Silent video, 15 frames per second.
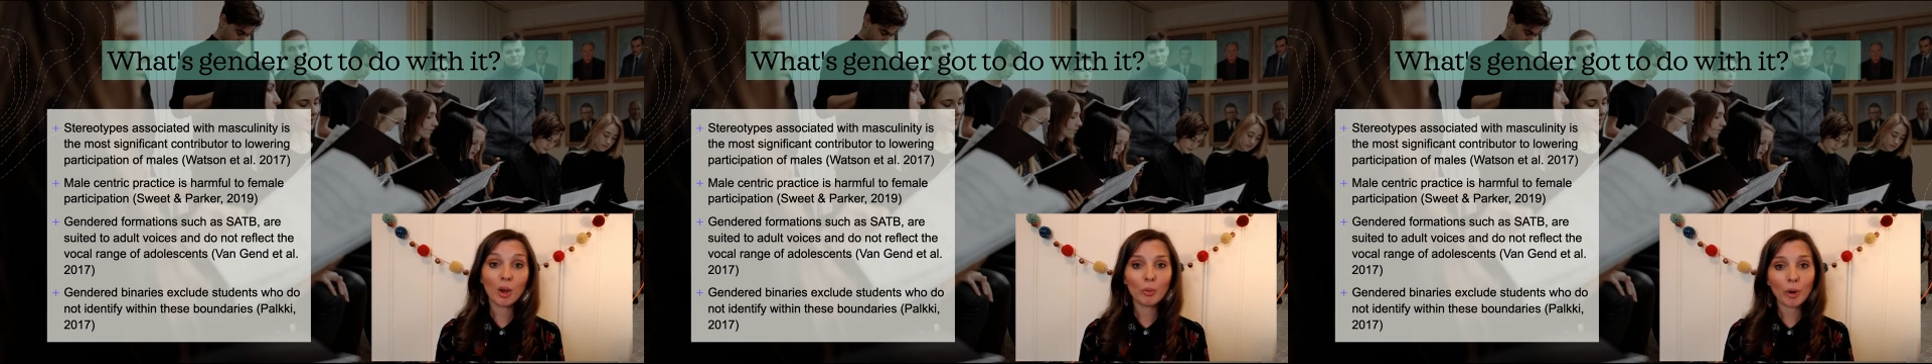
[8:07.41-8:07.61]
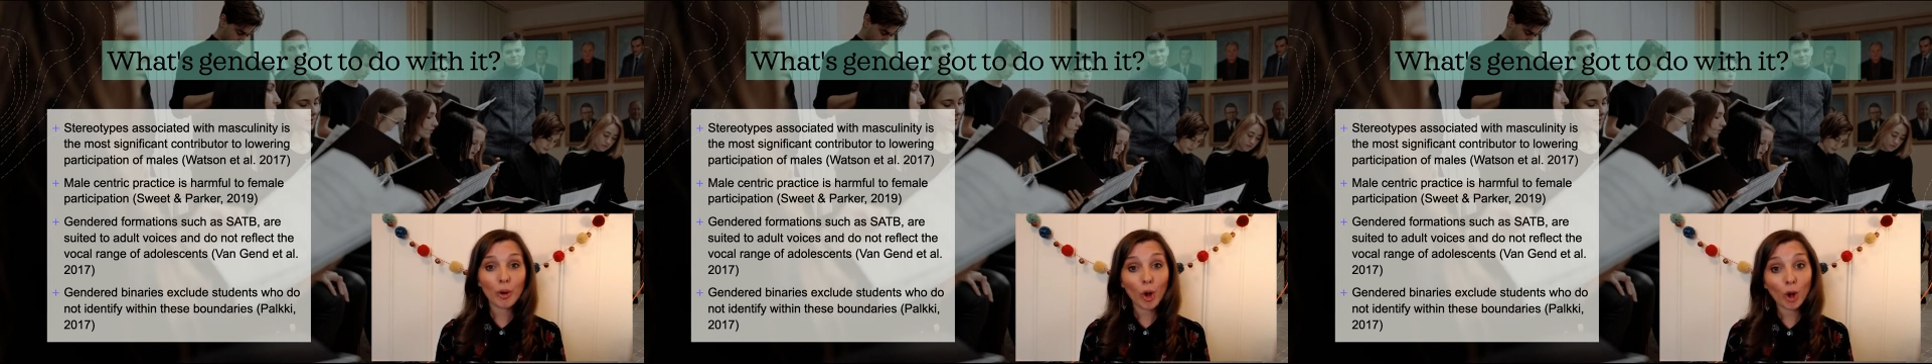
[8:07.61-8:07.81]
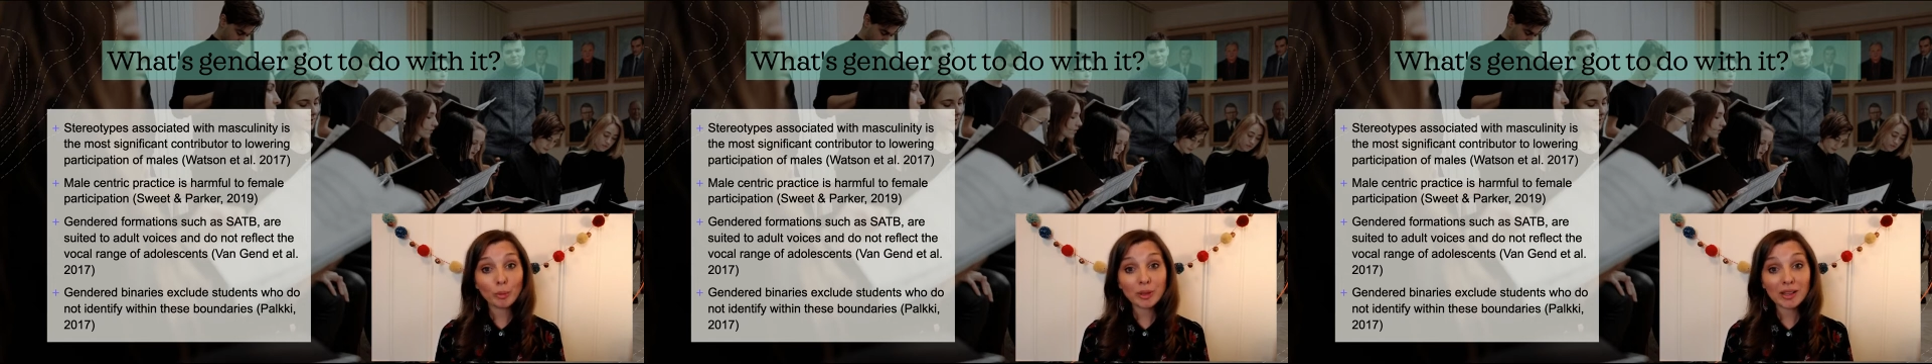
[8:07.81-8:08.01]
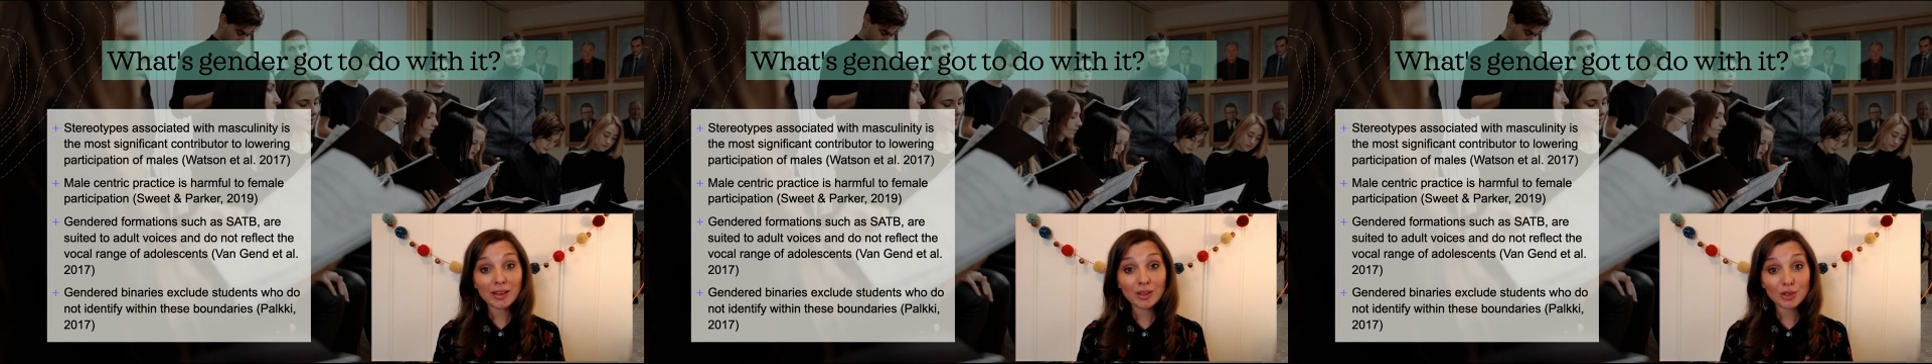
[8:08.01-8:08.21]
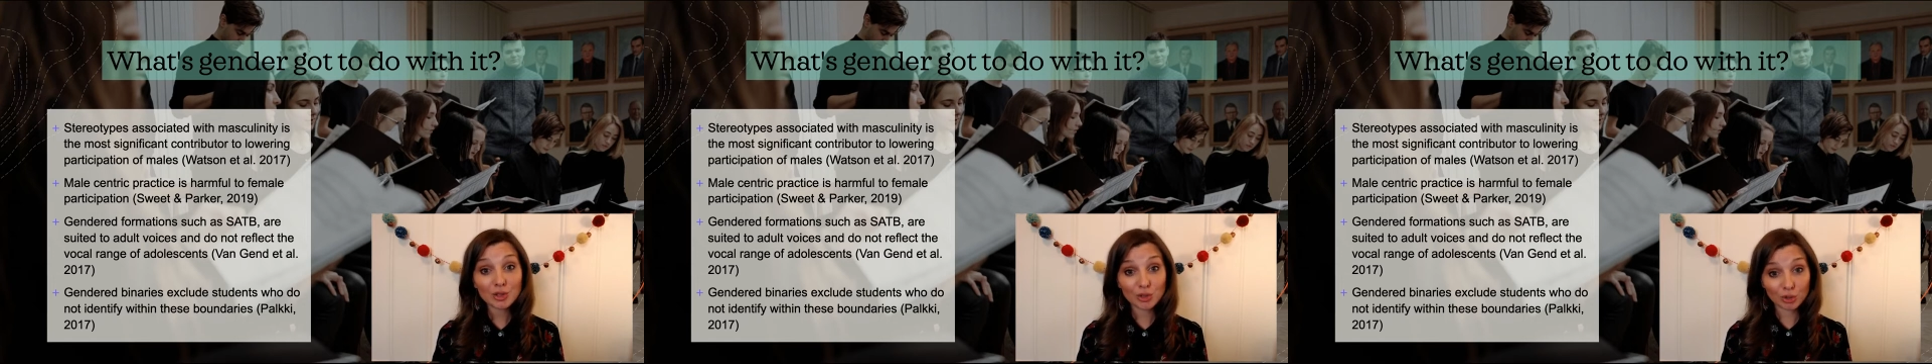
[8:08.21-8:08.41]
were
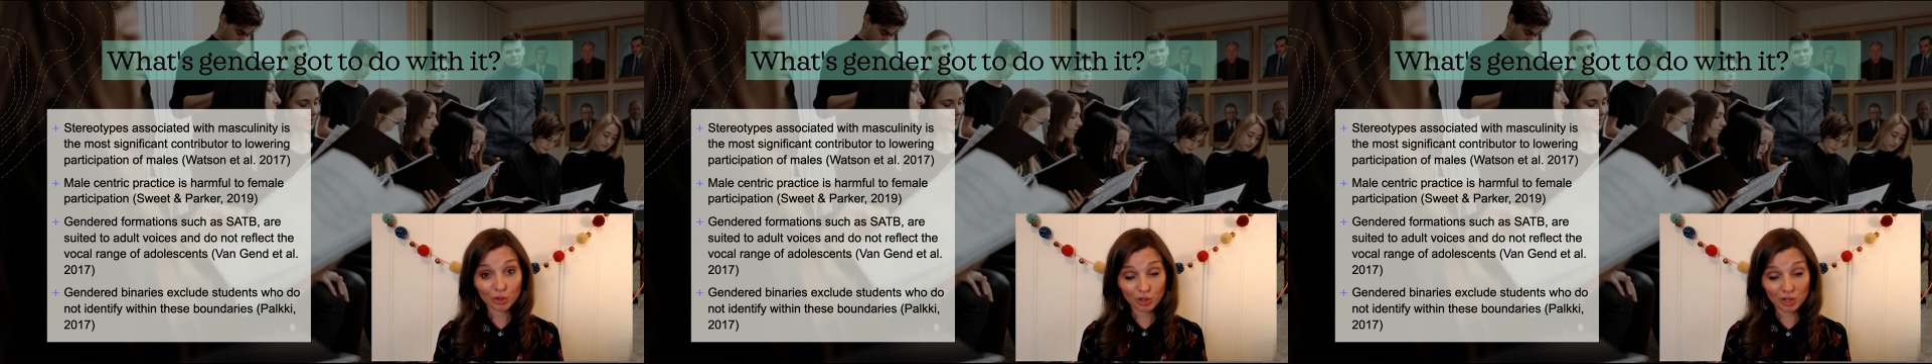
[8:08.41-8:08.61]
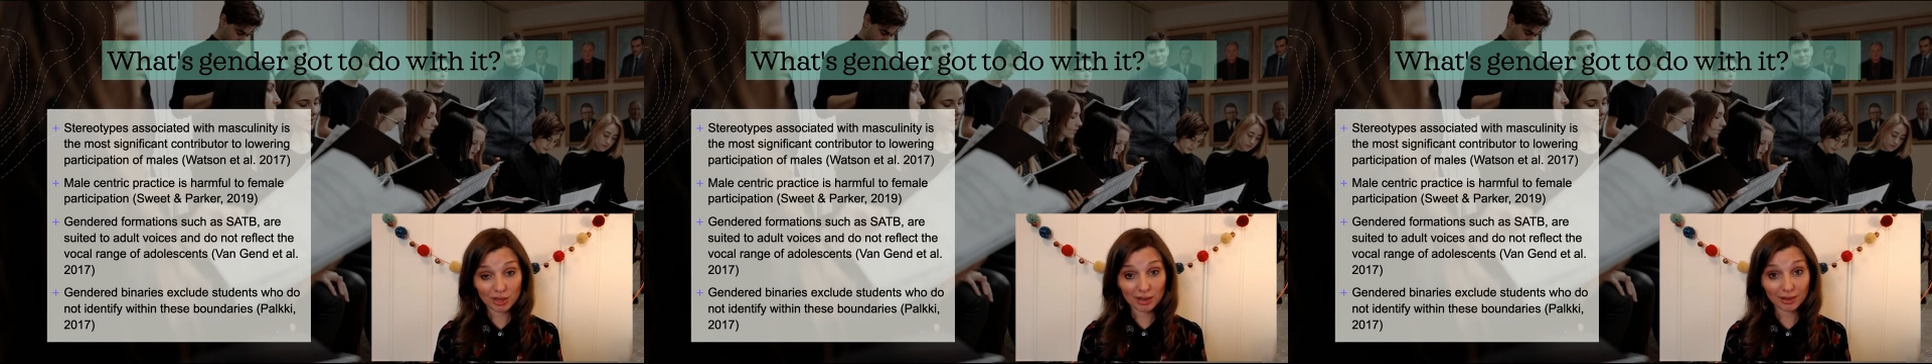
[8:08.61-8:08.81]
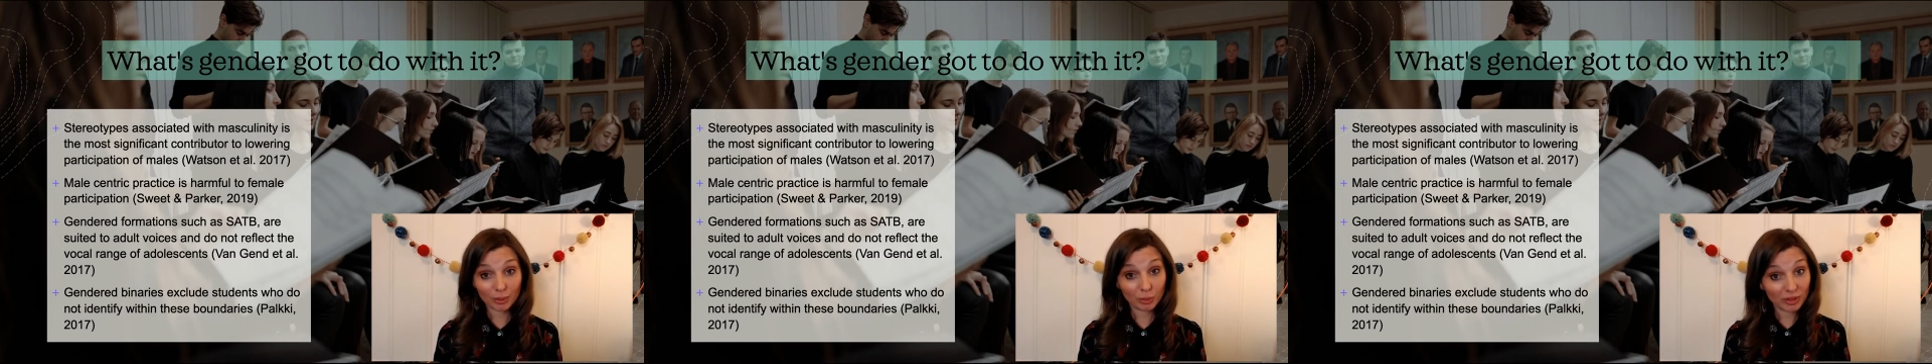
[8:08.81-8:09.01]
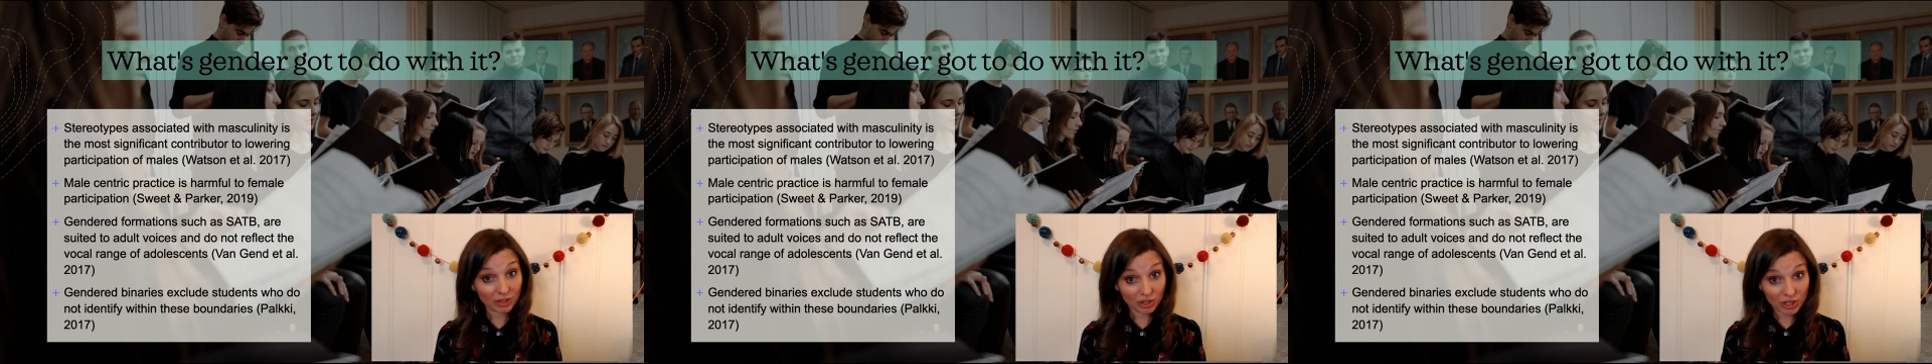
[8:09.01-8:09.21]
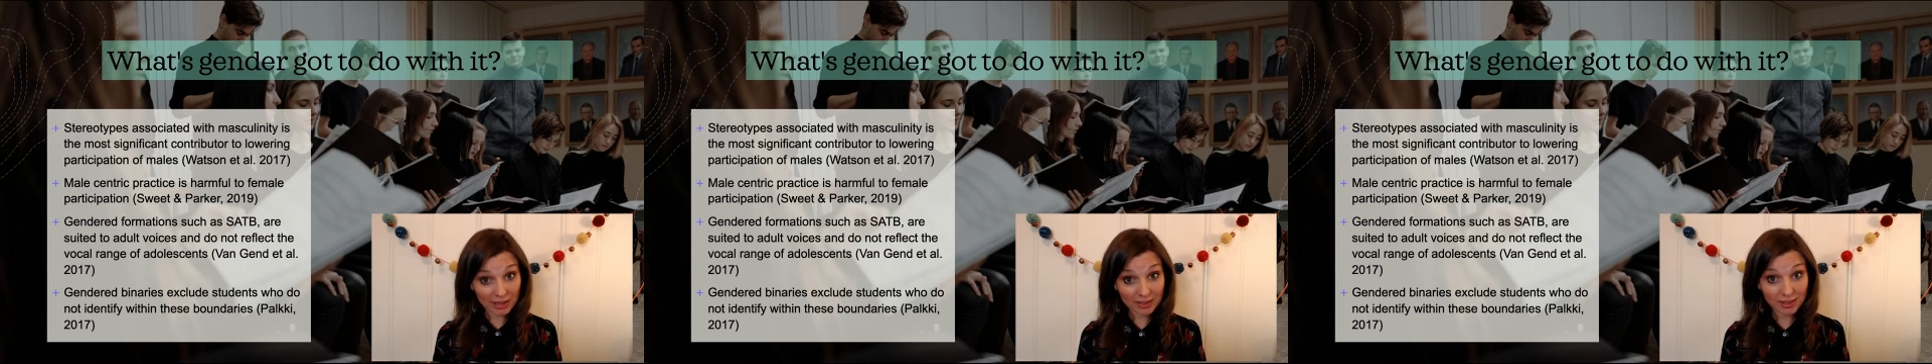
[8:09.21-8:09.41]
commonly associated with
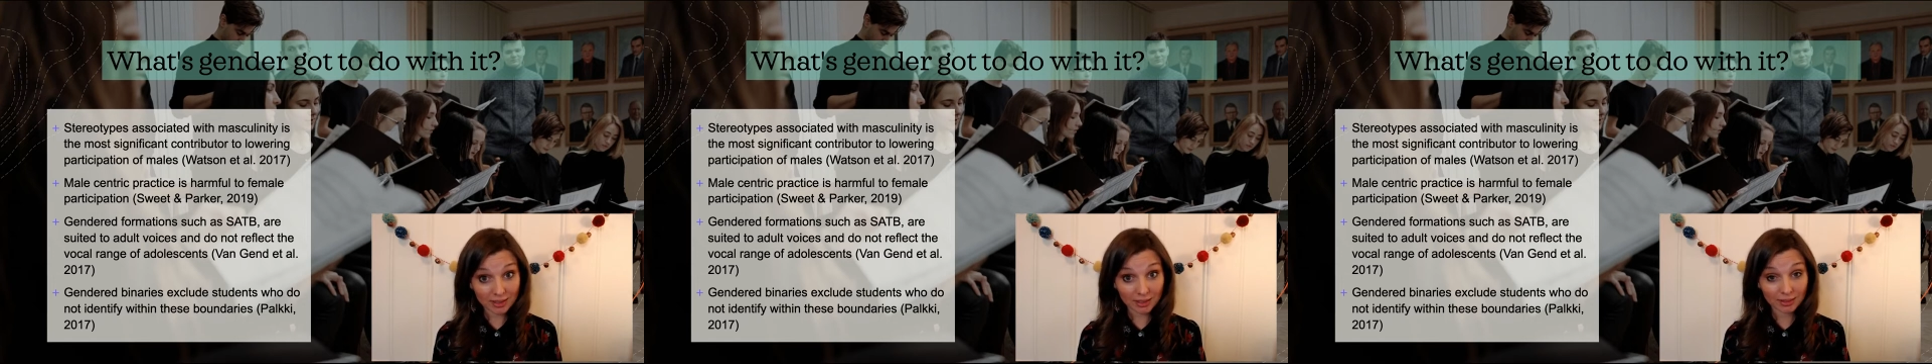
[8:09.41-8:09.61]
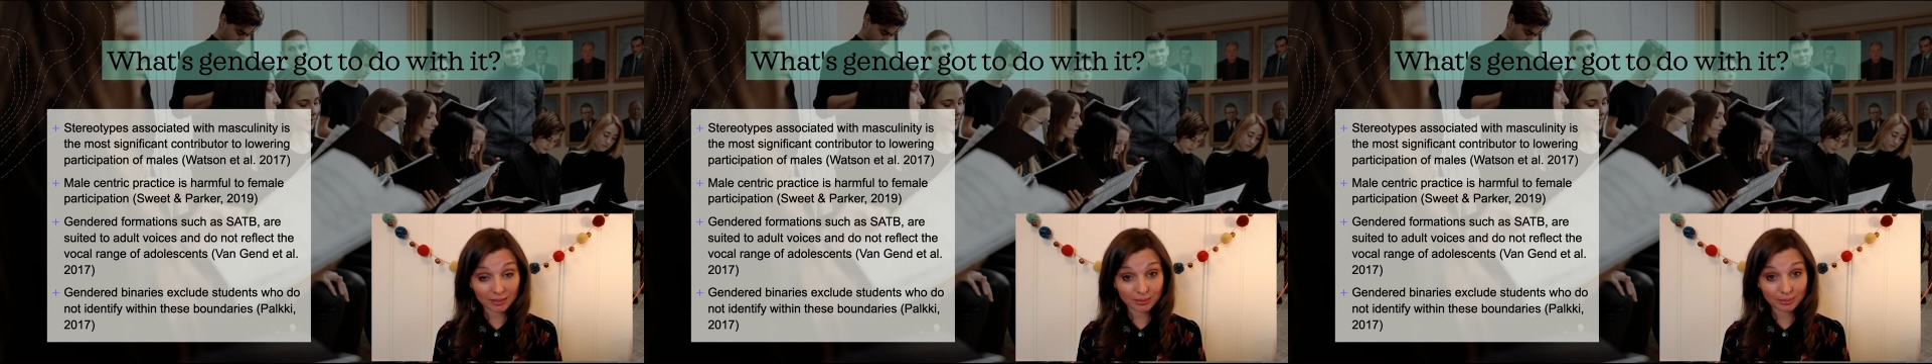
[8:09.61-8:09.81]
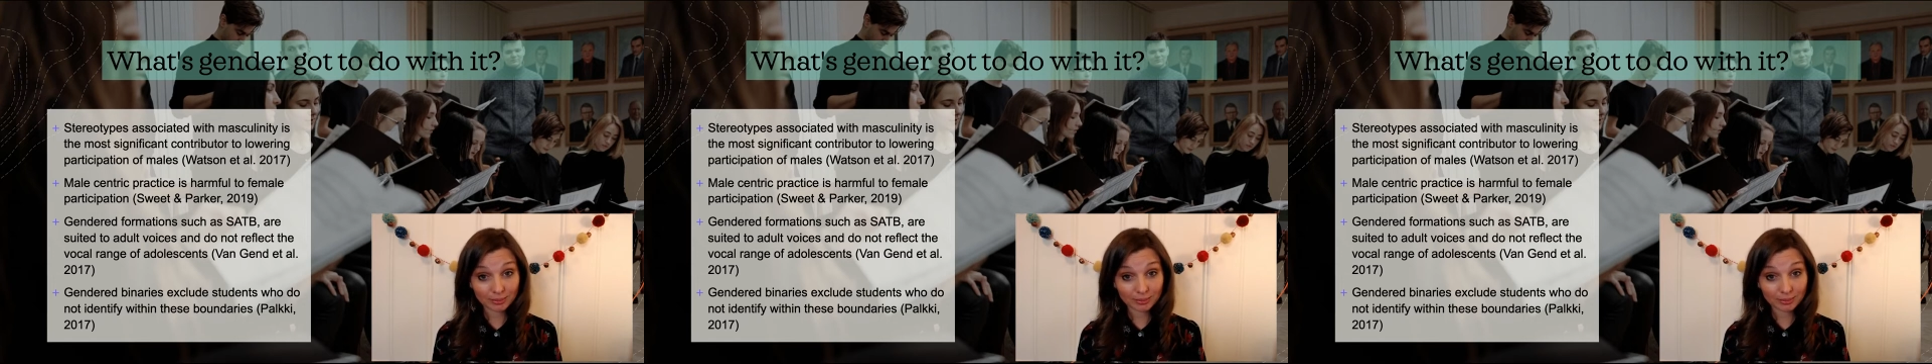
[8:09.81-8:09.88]
gender.